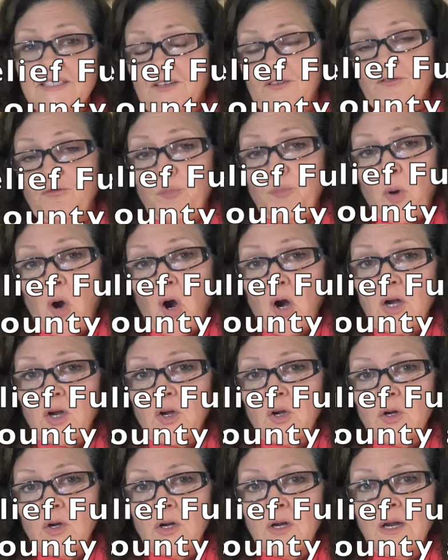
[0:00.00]
of
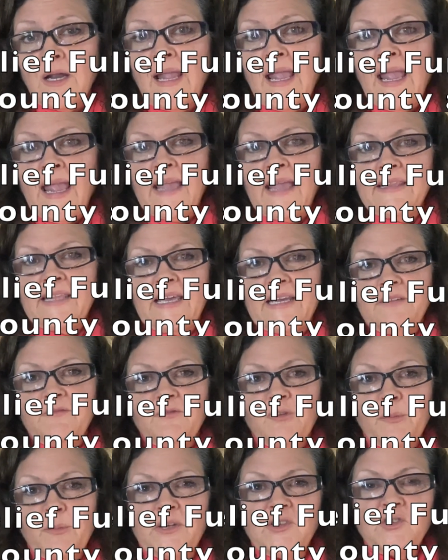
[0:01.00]
Parker, and that
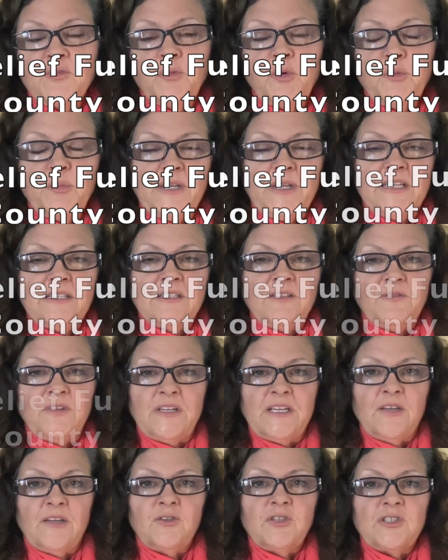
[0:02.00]
information will be in the
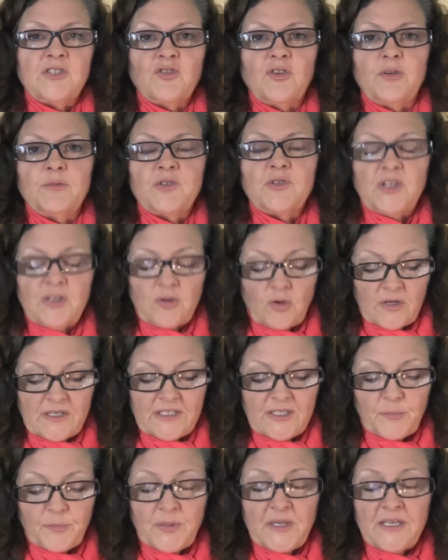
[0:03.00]
video description or
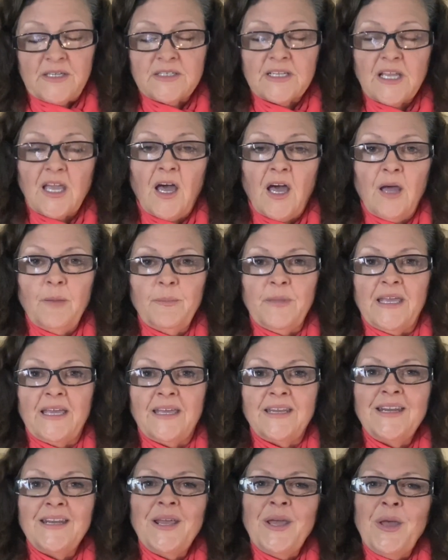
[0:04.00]
in the pinned
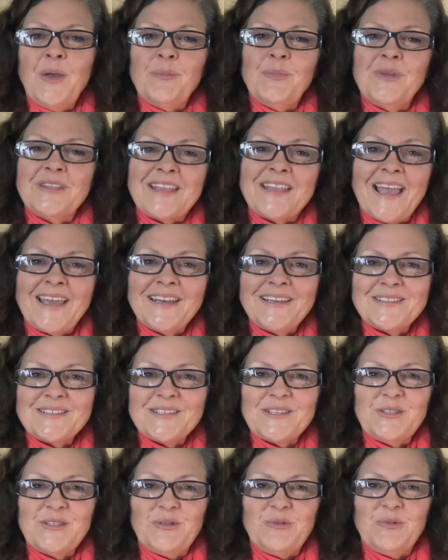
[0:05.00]
comment. But that is
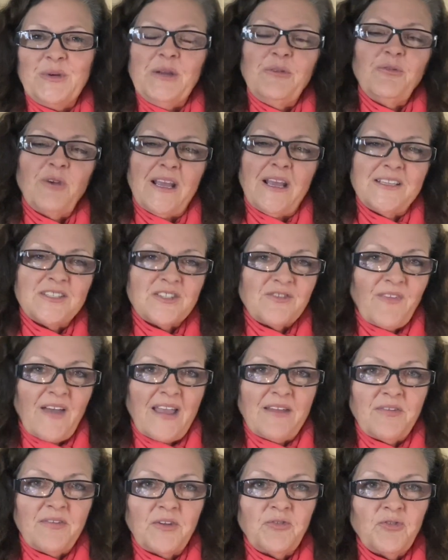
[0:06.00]
who we raised
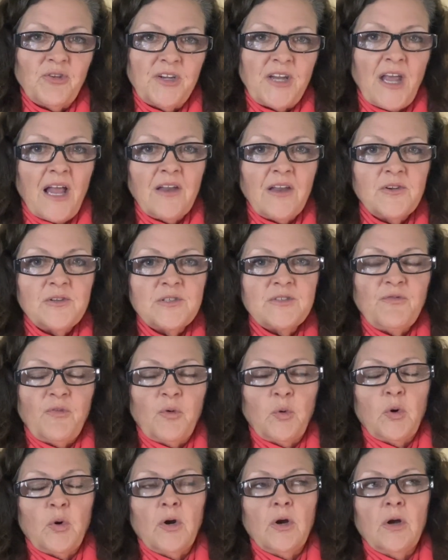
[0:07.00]
$500
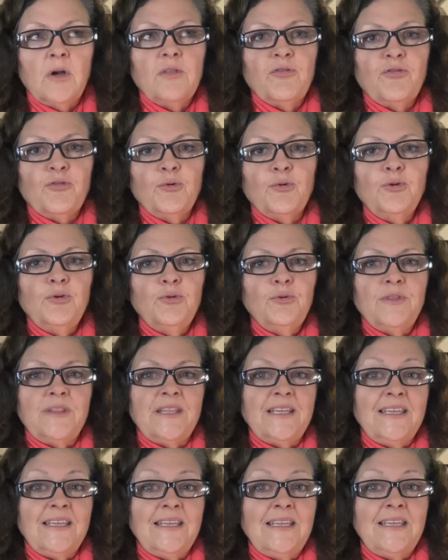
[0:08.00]
for through
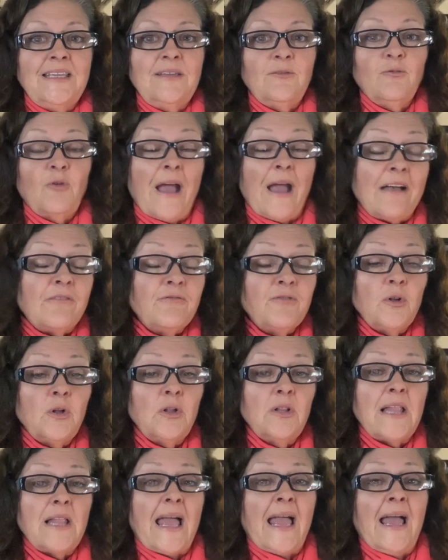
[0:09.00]
the
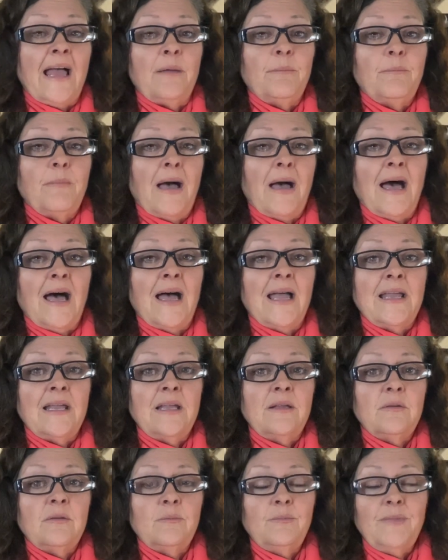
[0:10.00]
raffle at
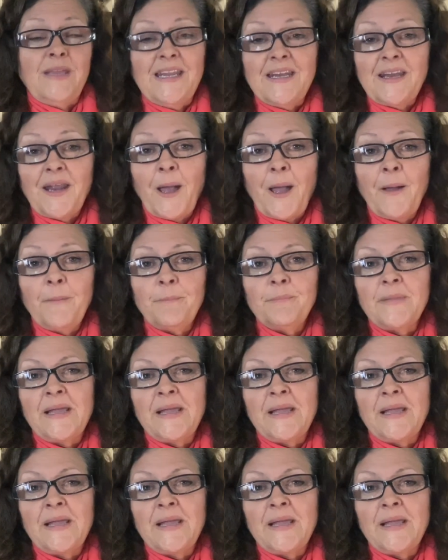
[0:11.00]
my meetup.